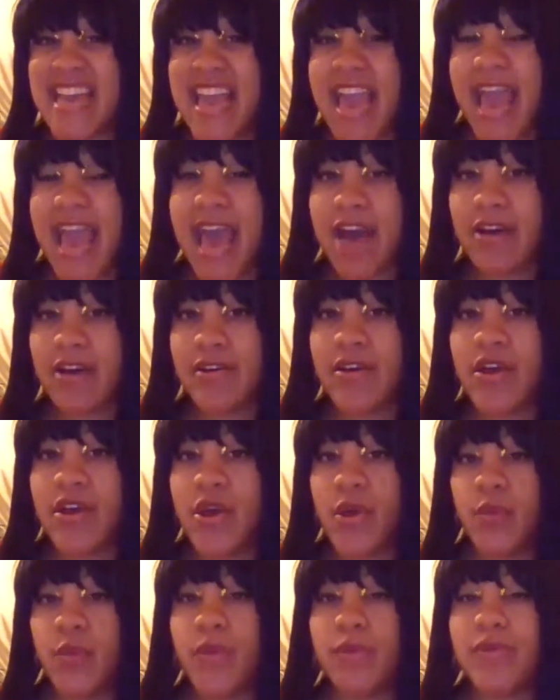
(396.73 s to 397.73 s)
day out,
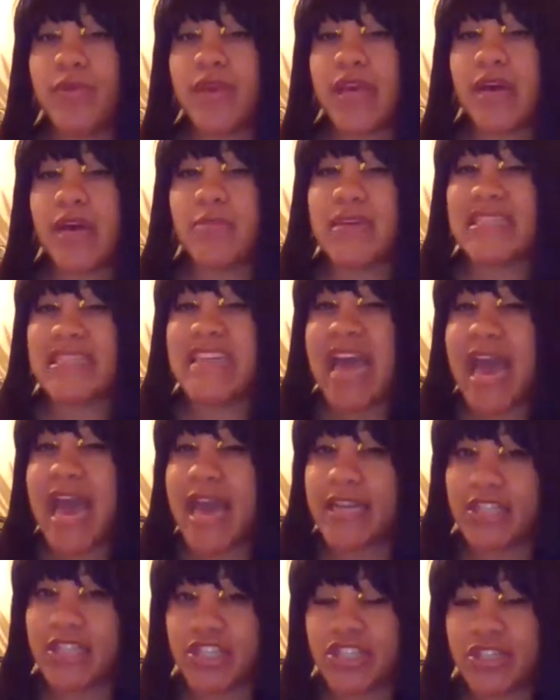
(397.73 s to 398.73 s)
we become
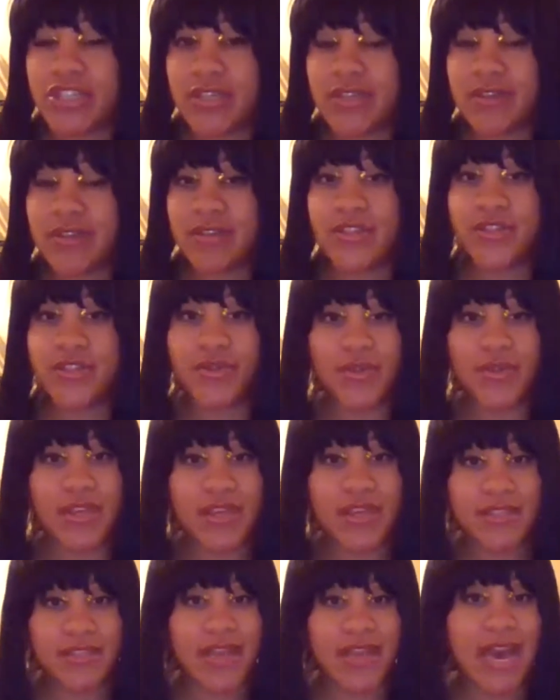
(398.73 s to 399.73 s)
attached to
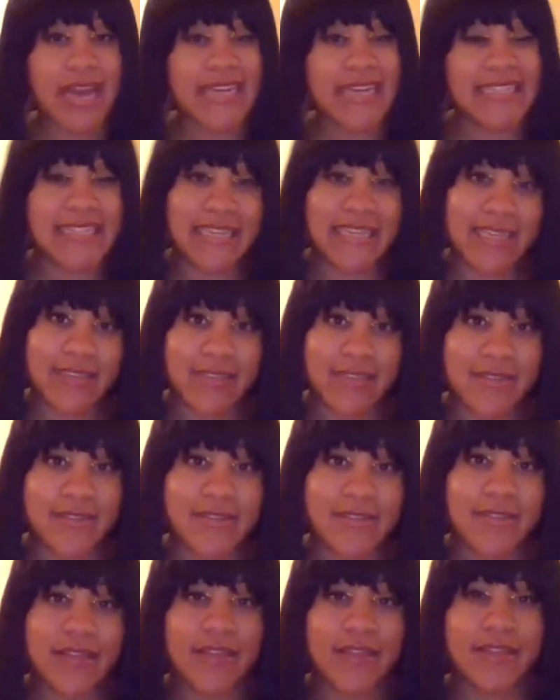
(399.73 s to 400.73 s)
these
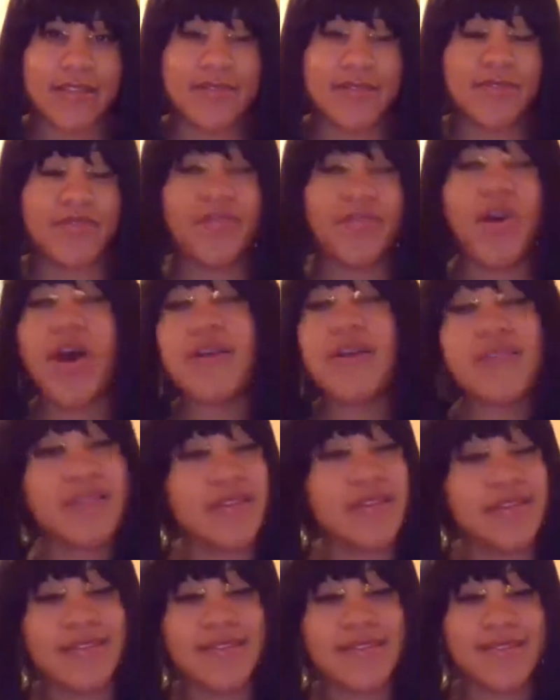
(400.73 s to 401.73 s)
ideas, these
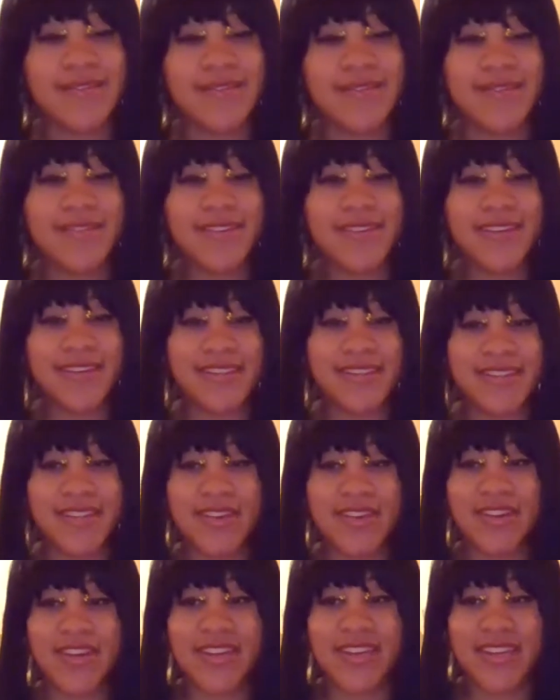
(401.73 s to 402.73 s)
falsehoods. Because in
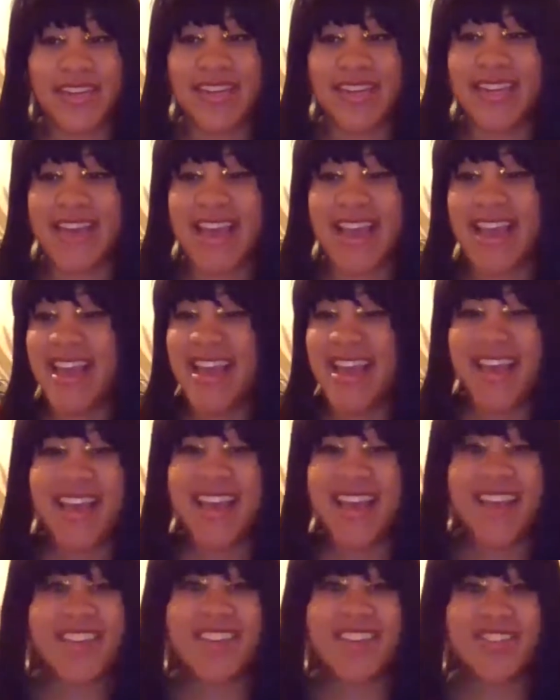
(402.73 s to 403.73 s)
the end of the day,
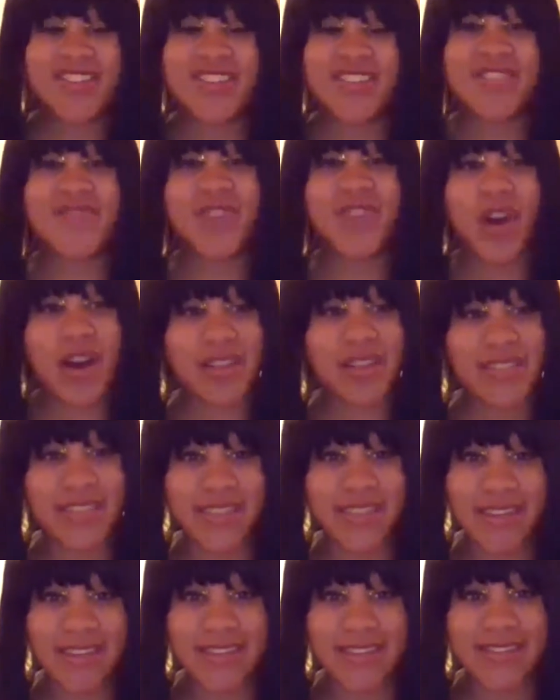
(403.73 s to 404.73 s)
they're just
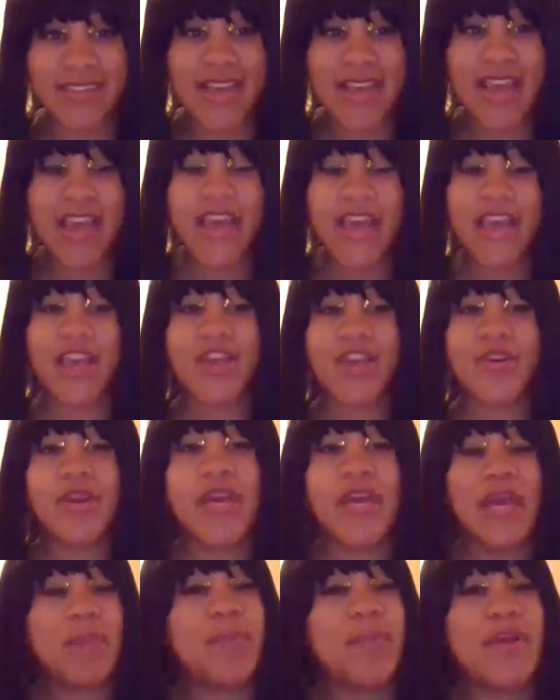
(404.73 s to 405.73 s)
falsehoods, and you're
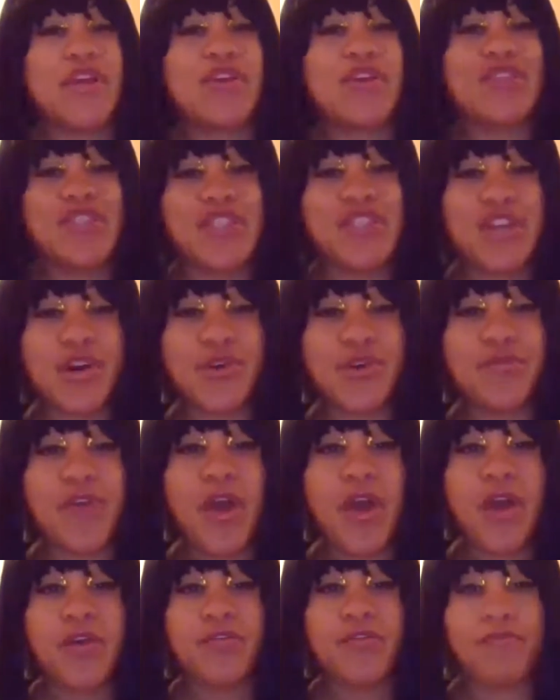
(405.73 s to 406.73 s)
keeping yourself
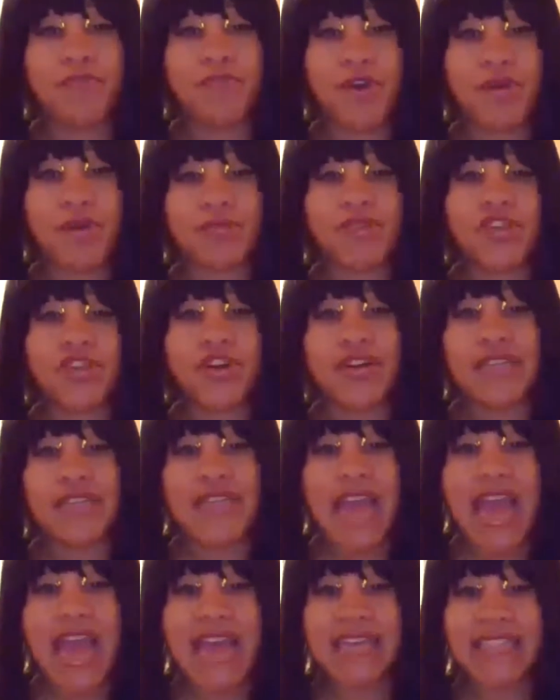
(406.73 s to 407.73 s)
from
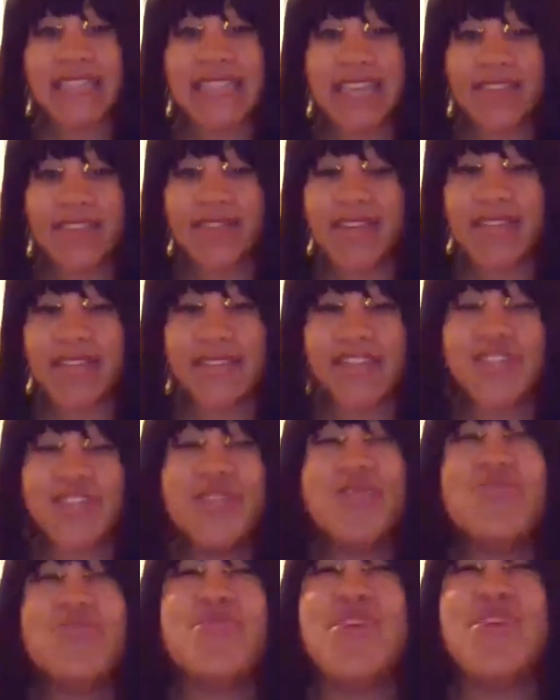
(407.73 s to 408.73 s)
certain activities that you